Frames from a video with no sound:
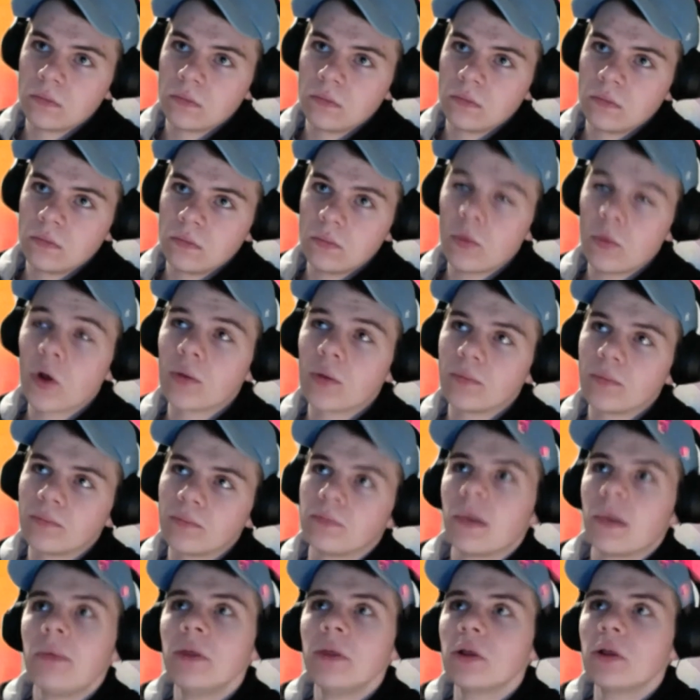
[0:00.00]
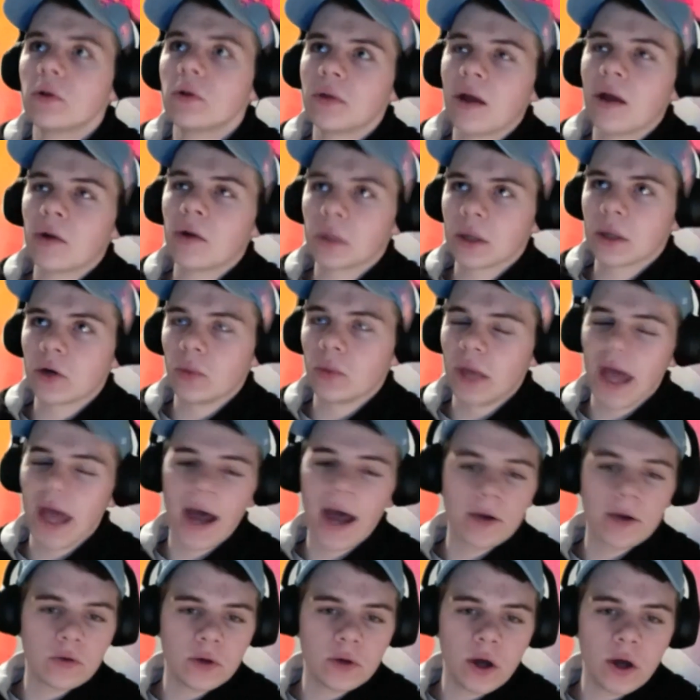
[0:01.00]
well, maybe they'll go down a little bit.
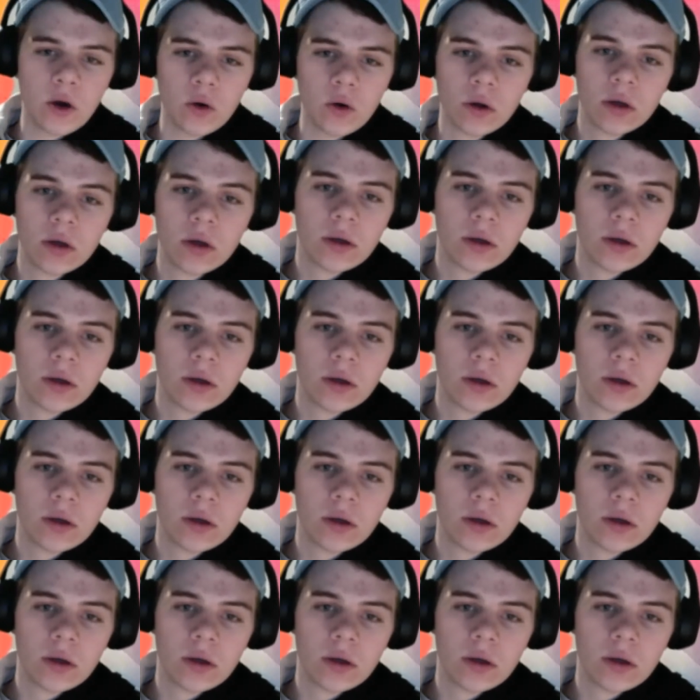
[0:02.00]
I don't know.